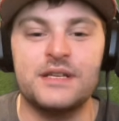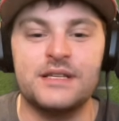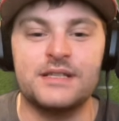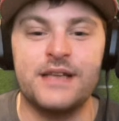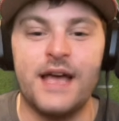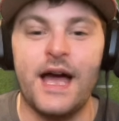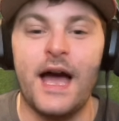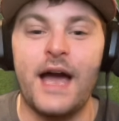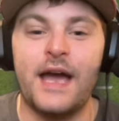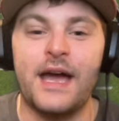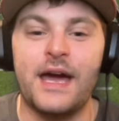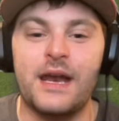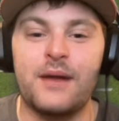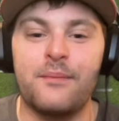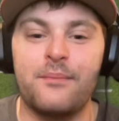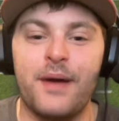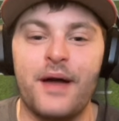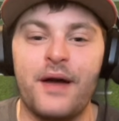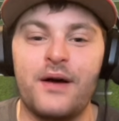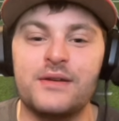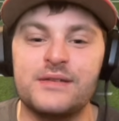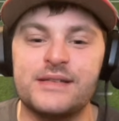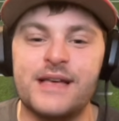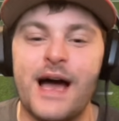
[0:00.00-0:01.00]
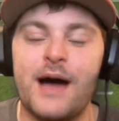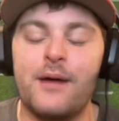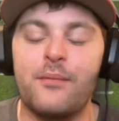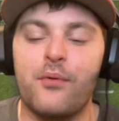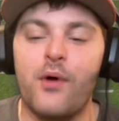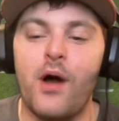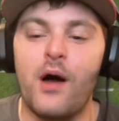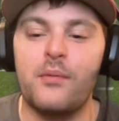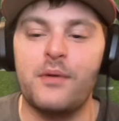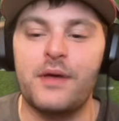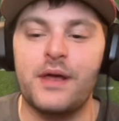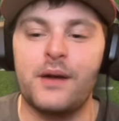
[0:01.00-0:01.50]
His guy kind of bails out,
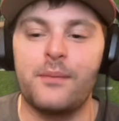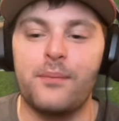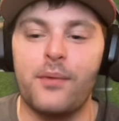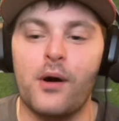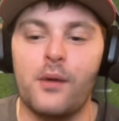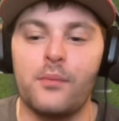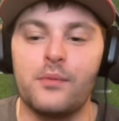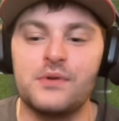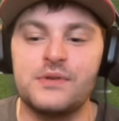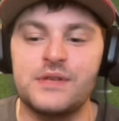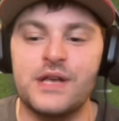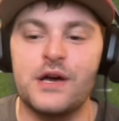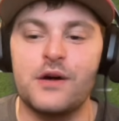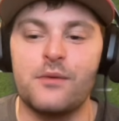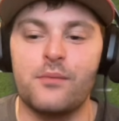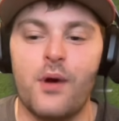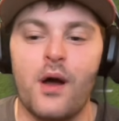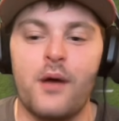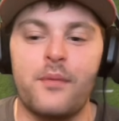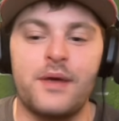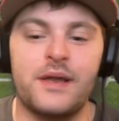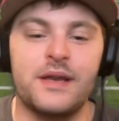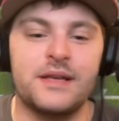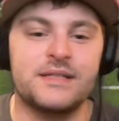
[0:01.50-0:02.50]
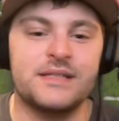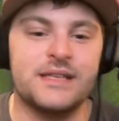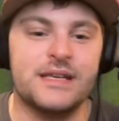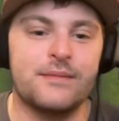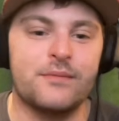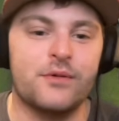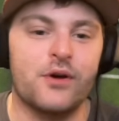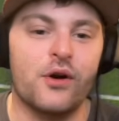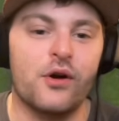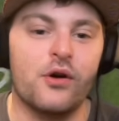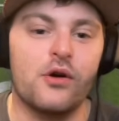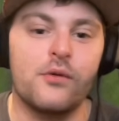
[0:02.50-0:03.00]
probably in a purple zone, probably in a
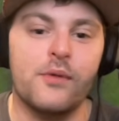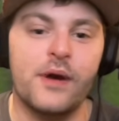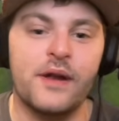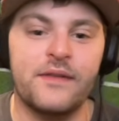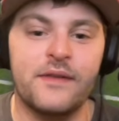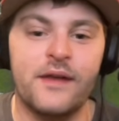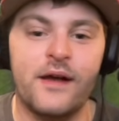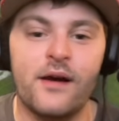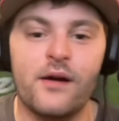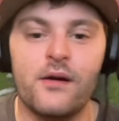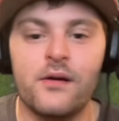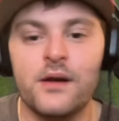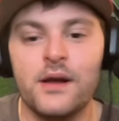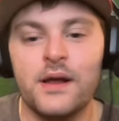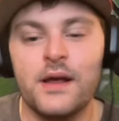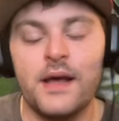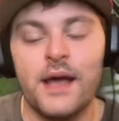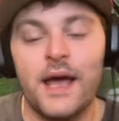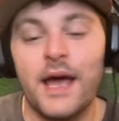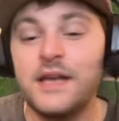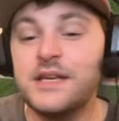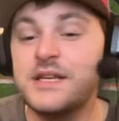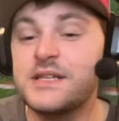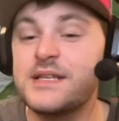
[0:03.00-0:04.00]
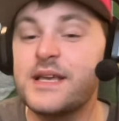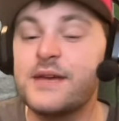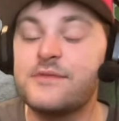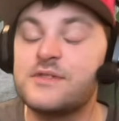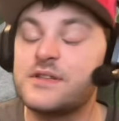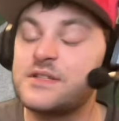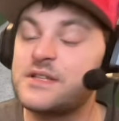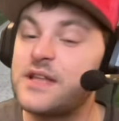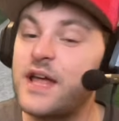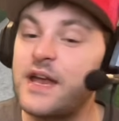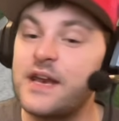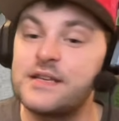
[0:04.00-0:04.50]
seam curl right there, and just gives
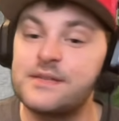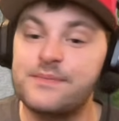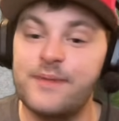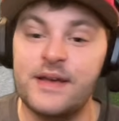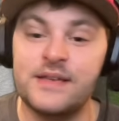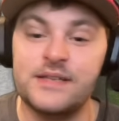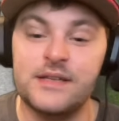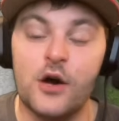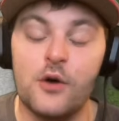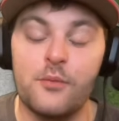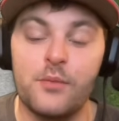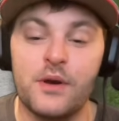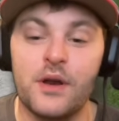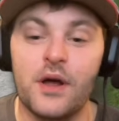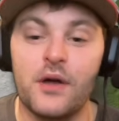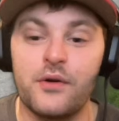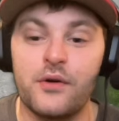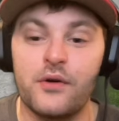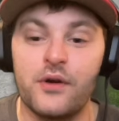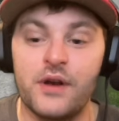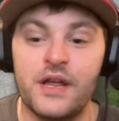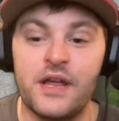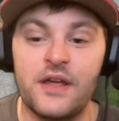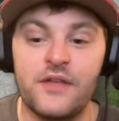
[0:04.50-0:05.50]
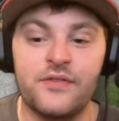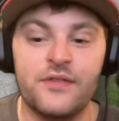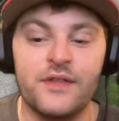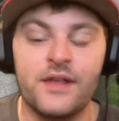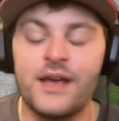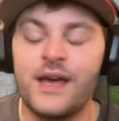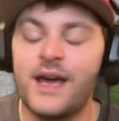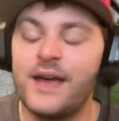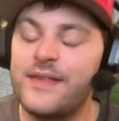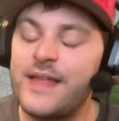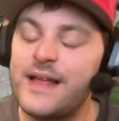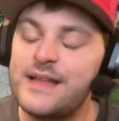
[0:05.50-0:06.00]
us a ton of space open
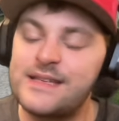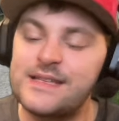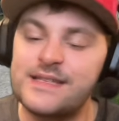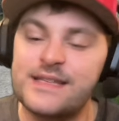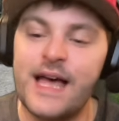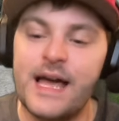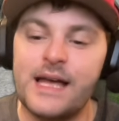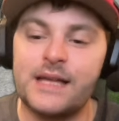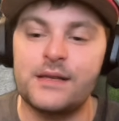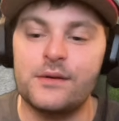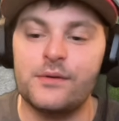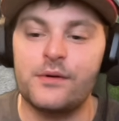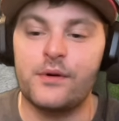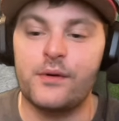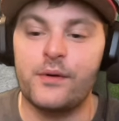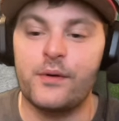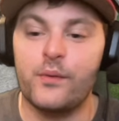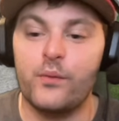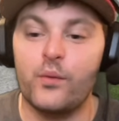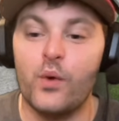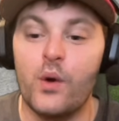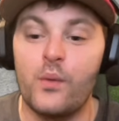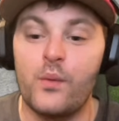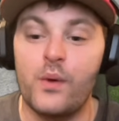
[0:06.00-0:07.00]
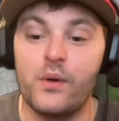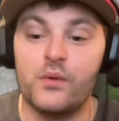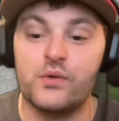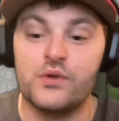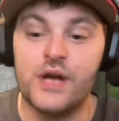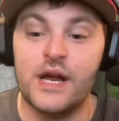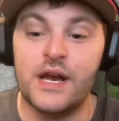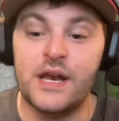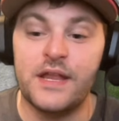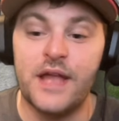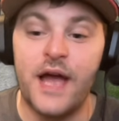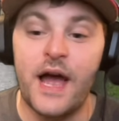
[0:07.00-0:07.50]
underneath, and that's exactly what we were
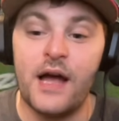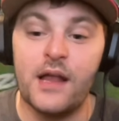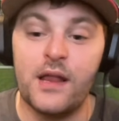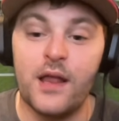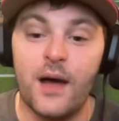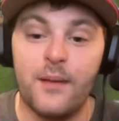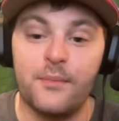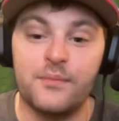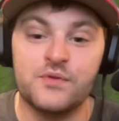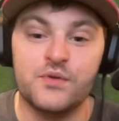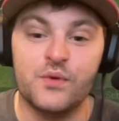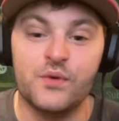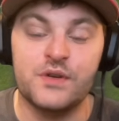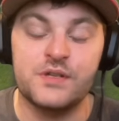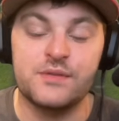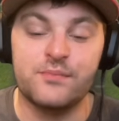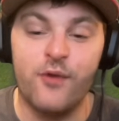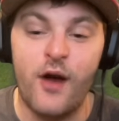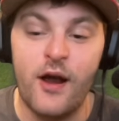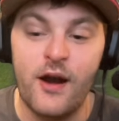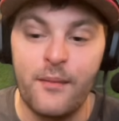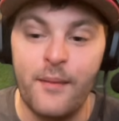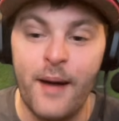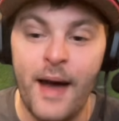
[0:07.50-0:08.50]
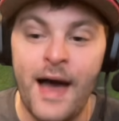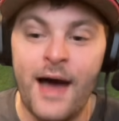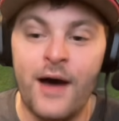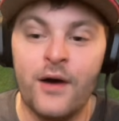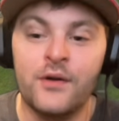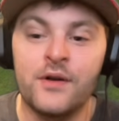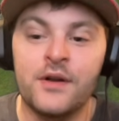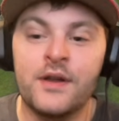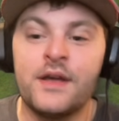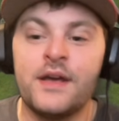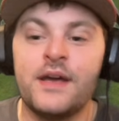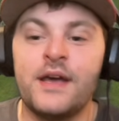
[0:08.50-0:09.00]
trying to dial up. Sort of spread them
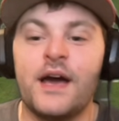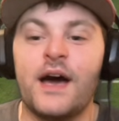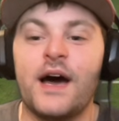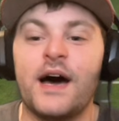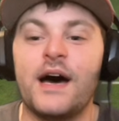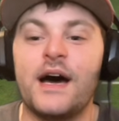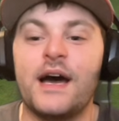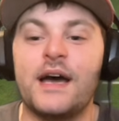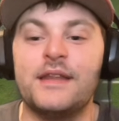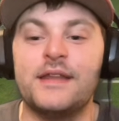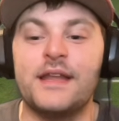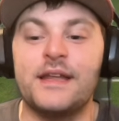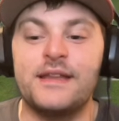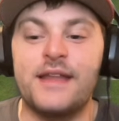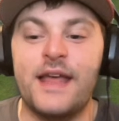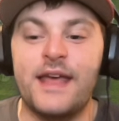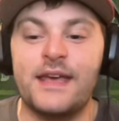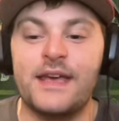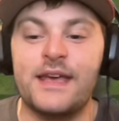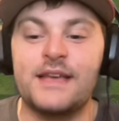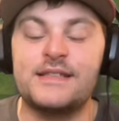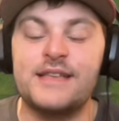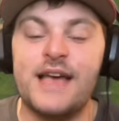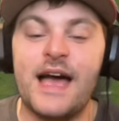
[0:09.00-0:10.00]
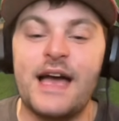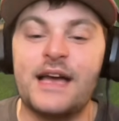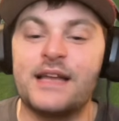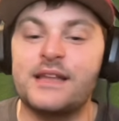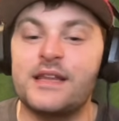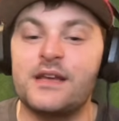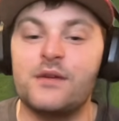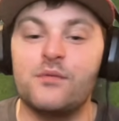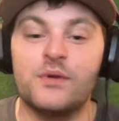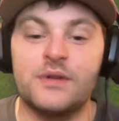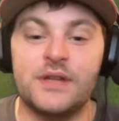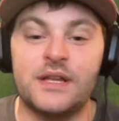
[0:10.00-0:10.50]
out, and then take
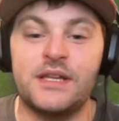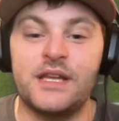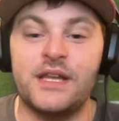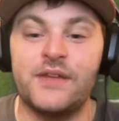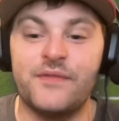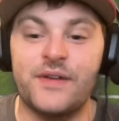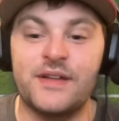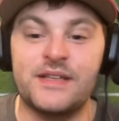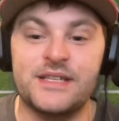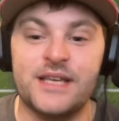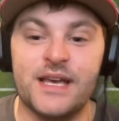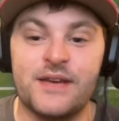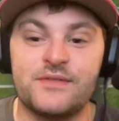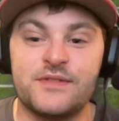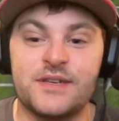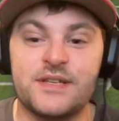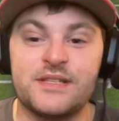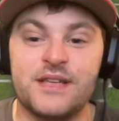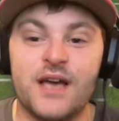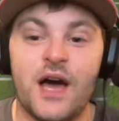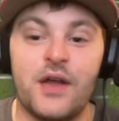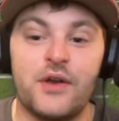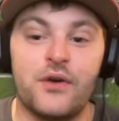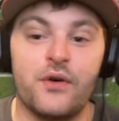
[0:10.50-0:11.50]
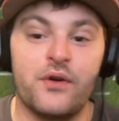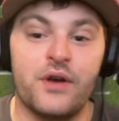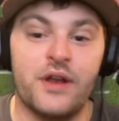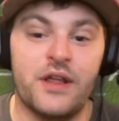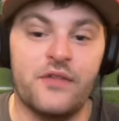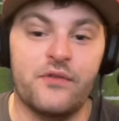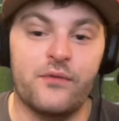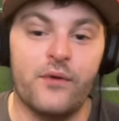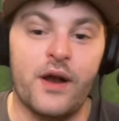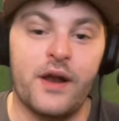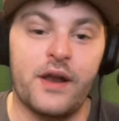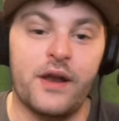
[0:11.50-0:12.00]
exactly what the defense gives us
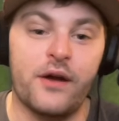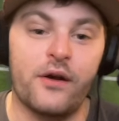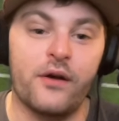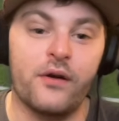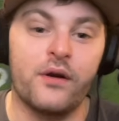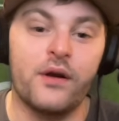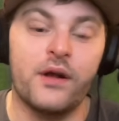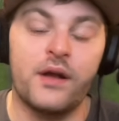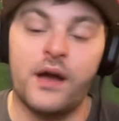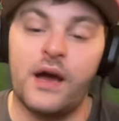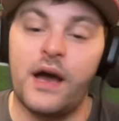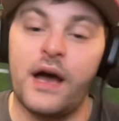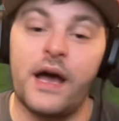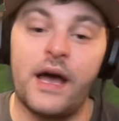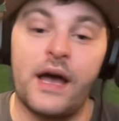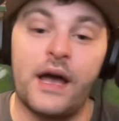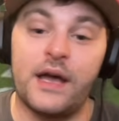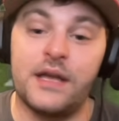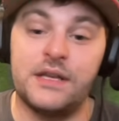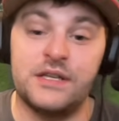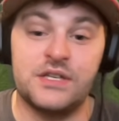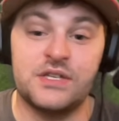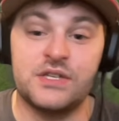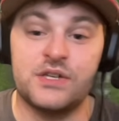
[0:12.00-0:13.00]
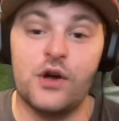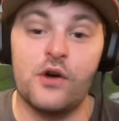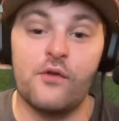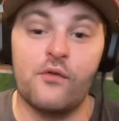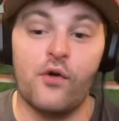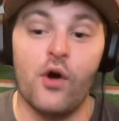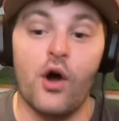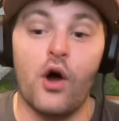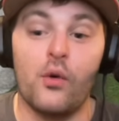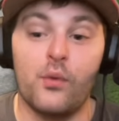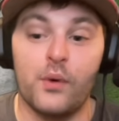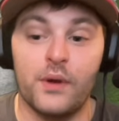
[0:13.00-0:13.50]
underneath right here, and just
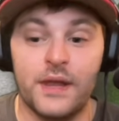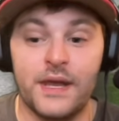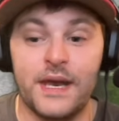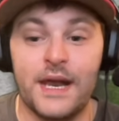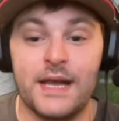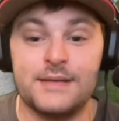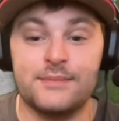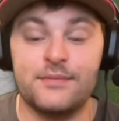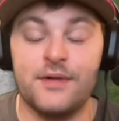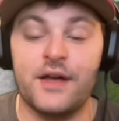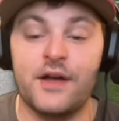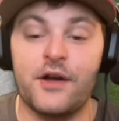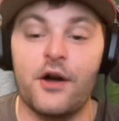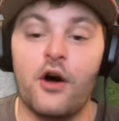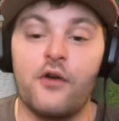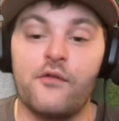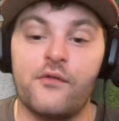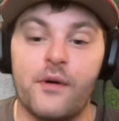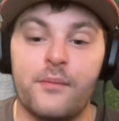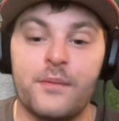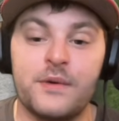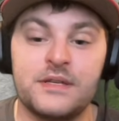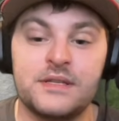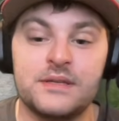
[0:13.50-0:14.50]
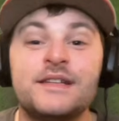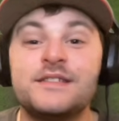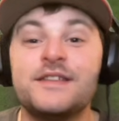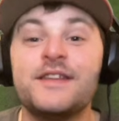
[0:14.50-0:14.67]
overall really nice play call from us.